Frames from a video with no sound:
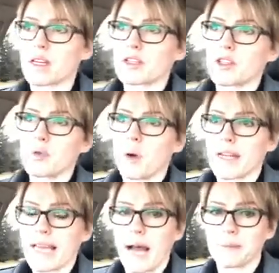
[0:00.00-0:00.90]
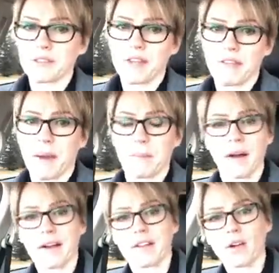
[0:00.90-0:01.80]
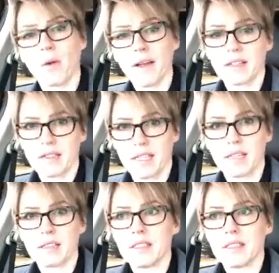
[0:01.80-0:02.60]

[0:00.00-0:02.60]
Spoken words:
So you want to captivate that buyer quickly.